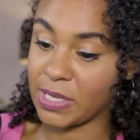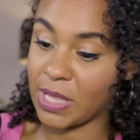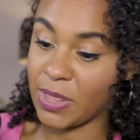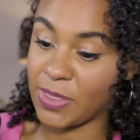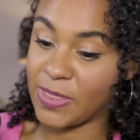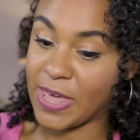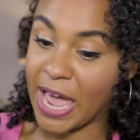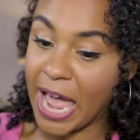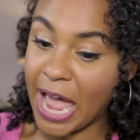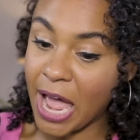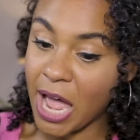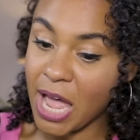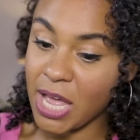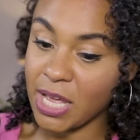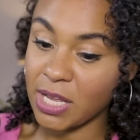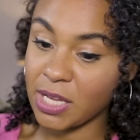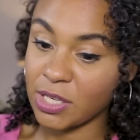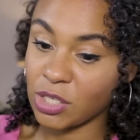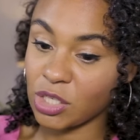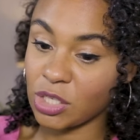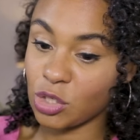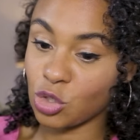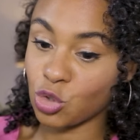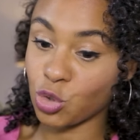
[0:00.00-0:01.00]
That
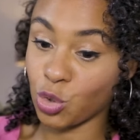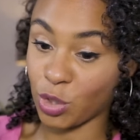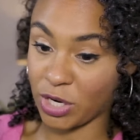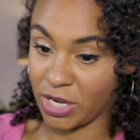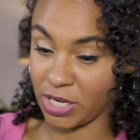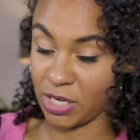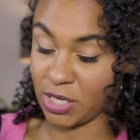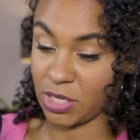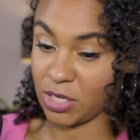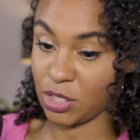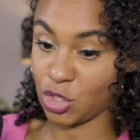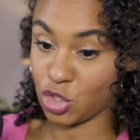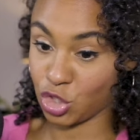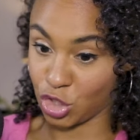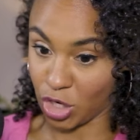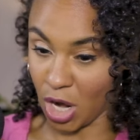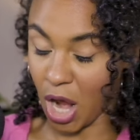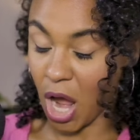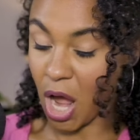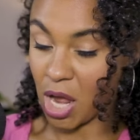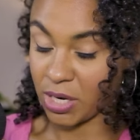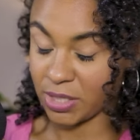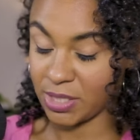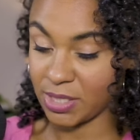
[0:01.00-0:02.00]
trick
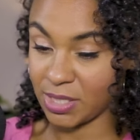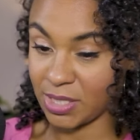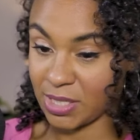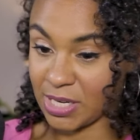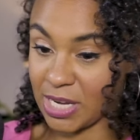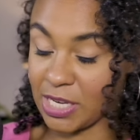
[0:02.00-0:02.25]
shot